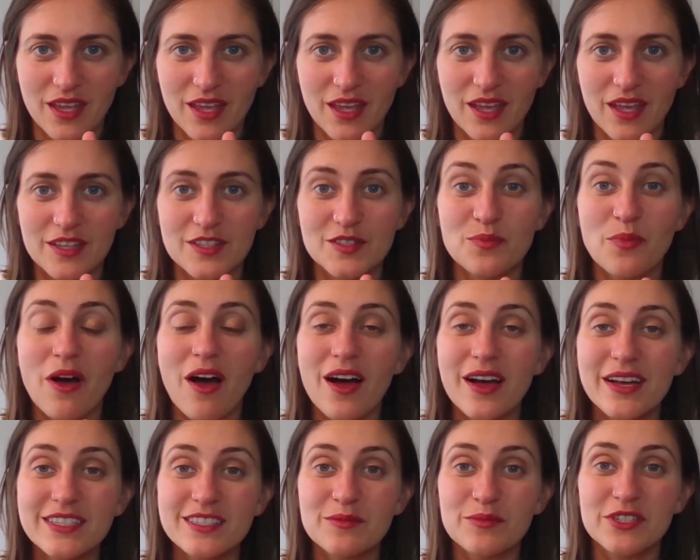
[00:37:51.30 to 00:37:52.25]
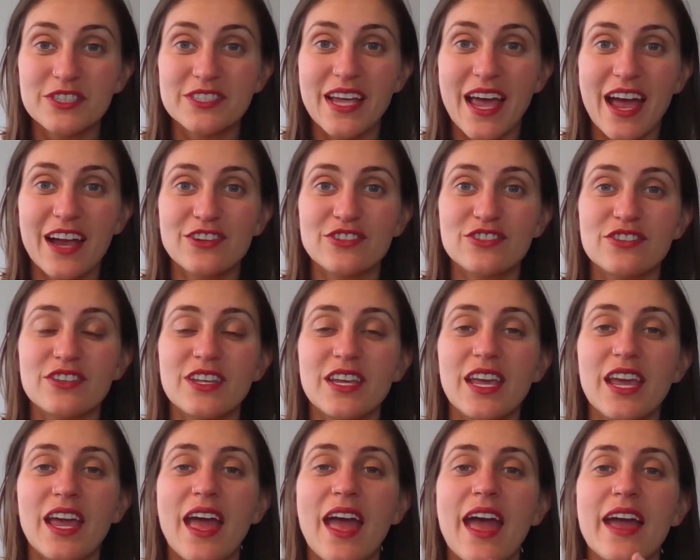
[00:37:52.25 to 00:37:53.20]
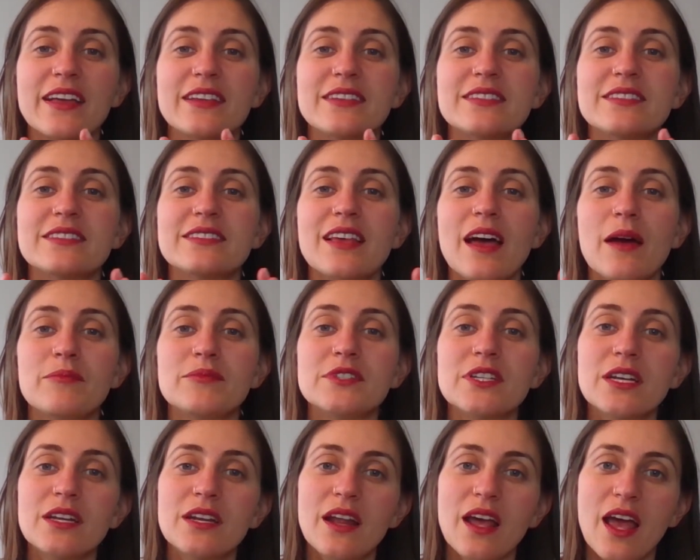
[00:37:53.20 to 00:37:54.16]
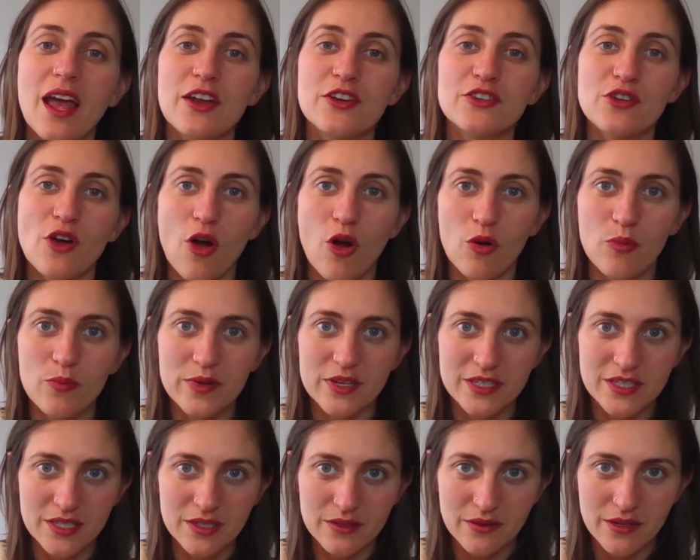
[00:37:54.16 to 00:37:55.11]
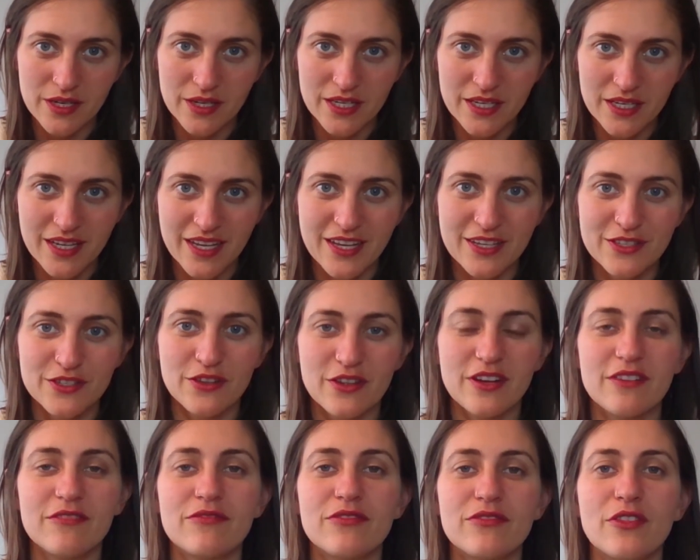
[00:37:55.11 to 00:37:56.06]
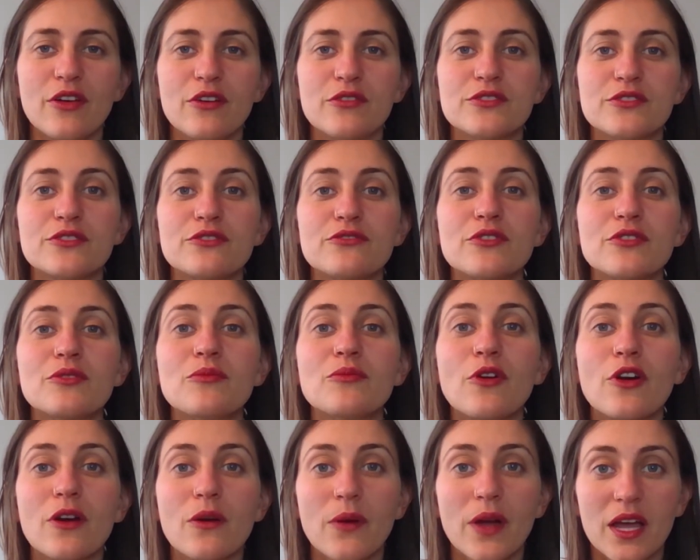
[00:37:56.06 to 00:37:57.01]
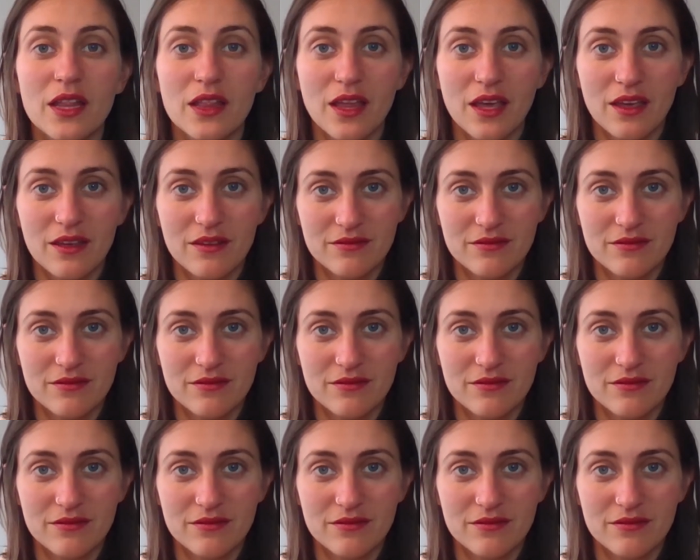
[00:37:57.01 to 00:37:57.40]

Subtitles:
It's possible to actually accept it and to open to it so that it flows through more quickly.